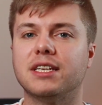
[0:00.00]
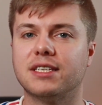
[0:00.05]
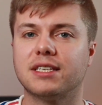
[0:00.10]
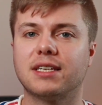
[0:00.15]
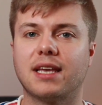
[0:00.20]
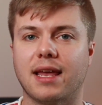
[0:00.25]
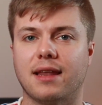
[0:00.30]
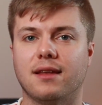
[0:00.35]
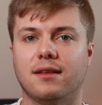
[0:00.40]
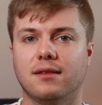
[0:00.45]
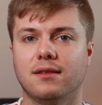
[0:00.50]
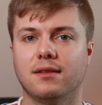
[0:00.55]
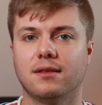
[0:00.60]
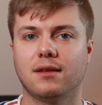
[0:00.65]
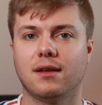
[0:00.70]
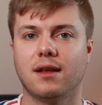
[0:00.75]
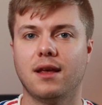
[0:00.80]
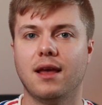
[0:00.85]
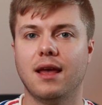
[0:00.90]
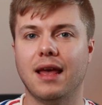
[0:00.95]
skint
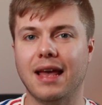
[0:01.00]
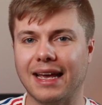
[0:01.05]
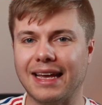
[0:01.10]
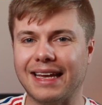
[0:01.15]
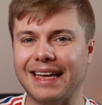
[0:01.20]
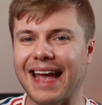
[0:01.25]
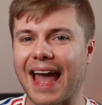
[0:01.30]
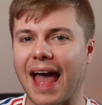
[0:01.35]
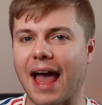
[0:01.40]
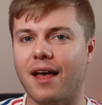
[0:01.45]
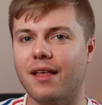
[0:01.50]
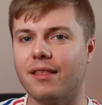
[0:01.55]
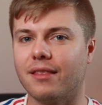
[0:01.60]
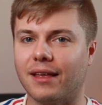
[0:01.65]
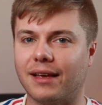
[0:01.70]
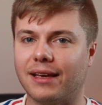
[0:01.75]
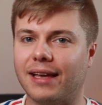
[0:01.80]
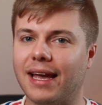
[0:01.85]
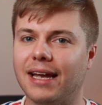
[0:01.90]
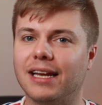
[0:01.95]
get
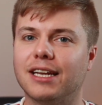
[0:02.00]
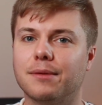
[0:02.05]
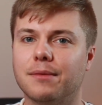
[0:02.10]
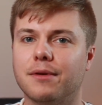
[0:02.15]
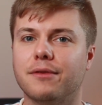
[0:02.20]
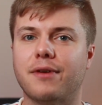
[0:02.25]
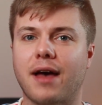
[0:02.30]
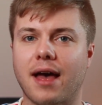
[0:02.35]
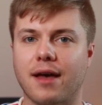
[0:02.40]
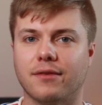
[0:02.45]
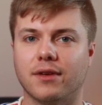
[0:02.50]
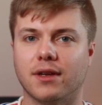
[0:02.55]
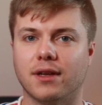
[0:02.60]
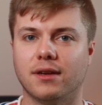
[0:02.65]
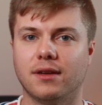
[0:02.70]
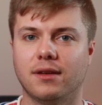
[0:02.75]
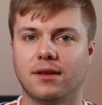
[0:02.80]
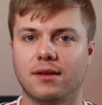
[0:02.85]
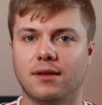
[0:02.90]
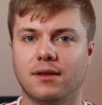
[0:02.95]
the kingdom of
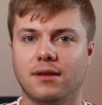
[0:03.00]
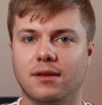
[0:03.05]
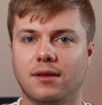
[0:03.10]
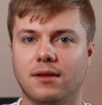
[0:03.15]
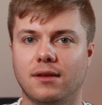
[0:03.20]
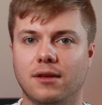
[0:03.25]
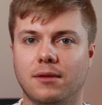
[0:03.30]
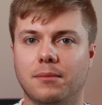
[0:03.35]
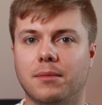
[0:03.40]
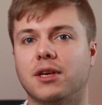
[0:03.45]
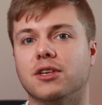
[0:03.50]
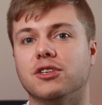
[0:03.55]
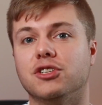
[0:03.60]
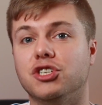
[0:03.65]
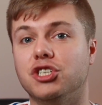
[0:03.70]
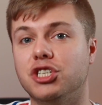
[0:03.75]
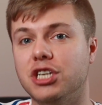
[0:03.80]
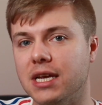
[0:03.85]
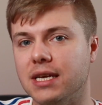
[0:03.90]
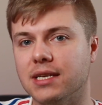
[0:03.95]
heaven because
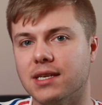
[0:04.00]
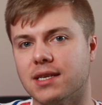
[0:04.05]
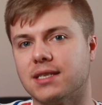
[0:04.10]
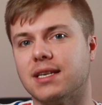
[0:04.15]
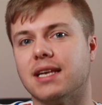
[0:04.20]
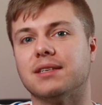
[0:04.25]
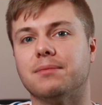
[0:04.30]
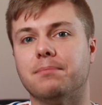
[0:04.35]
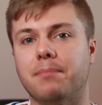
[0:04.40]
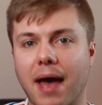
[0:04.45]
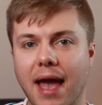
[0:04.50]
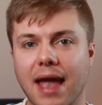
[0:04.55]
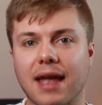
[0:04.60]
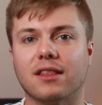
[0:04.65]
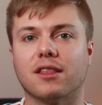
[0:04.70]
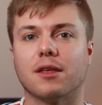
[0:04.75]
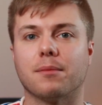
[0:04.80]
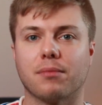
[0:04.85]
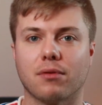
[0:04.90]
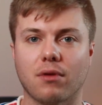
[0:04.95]
Jesus has
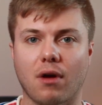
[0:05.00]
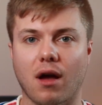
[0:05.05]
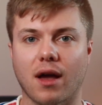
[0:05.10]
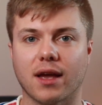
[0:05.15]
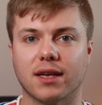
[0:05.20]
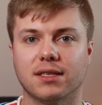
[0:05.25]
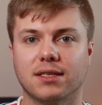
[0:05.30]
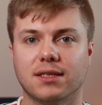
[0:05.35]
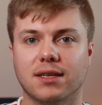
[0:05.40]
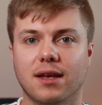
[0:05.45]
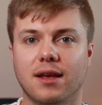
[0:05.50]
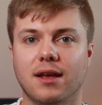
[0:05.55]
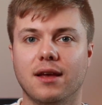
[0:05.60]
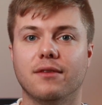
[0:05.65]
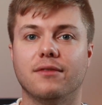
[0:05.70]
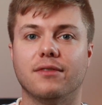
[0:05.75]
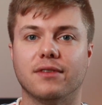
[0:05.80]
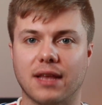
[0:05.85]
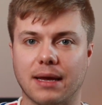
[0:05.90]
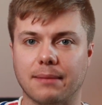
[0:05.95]
paid the price
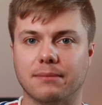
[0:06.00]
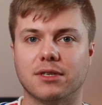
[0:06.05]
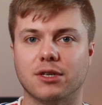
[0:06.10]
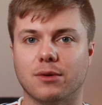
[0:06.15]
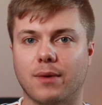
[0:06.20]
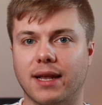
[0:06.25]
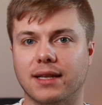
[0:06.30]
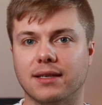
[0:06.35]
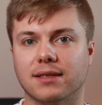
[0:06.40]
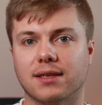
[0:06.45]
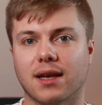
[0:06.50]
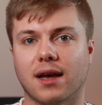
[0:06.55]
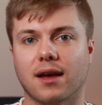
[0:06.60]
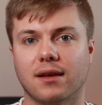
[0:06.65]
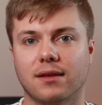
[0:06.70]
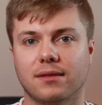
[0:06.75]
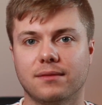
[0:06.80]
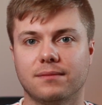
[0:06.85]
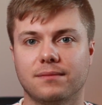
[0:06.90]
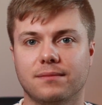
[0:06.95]
for them to enter.
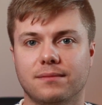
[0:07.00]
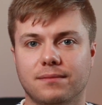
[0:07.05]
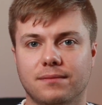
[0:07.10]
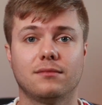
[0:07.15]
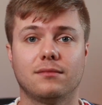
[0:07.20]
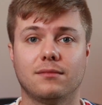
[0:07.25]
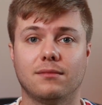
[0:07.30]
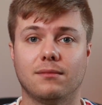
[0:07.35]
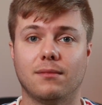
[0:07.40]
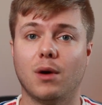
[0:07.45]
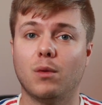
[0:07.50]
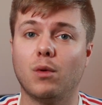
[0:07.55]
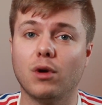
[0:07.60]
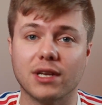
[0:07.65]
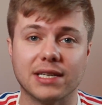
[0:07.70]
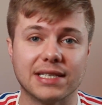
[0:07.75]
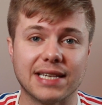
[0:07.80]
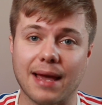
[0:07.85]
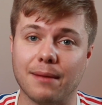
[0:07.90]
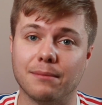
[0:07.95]
My
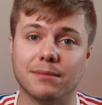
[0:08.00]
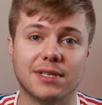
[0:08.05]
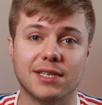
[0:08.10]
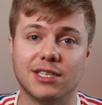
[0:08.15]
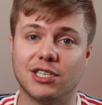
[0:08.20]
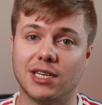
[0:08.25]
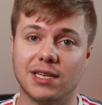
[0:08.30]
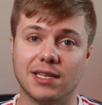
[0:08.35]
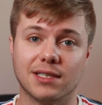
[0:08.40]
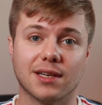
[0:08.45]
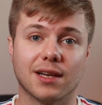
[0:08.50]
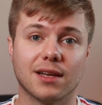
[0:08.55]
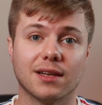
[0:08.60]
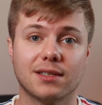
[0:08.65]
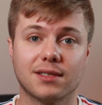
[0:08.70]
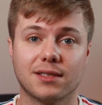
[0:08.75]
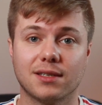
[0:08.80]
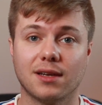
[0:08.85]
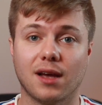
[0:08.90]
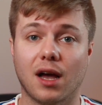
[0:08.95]
wallet's empty,
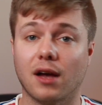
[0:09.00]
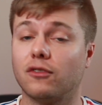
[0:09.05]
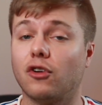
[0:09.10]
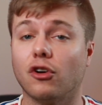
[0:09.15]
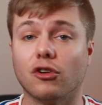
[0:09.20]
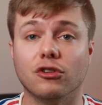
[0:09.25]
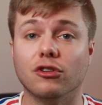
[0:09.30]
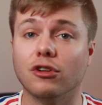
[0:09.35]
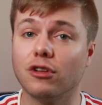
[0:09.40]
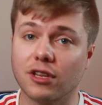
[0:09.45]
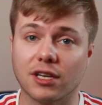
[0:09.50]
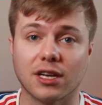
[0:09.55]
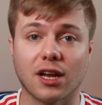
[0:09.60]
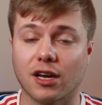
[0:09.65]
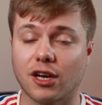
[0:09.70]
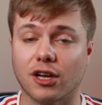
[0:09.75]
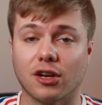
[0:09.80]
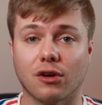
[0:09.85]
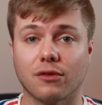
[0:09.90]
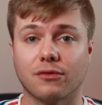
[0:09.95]
Jesus. I've got nothing I
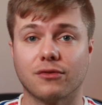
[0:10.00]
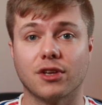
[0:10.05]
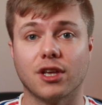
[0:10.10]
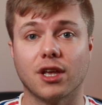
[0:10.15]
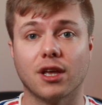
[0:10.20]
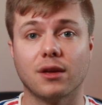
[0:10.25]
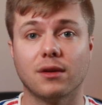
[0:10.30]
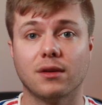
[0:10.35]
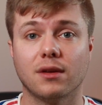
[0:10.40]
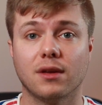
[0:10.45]
can offer you.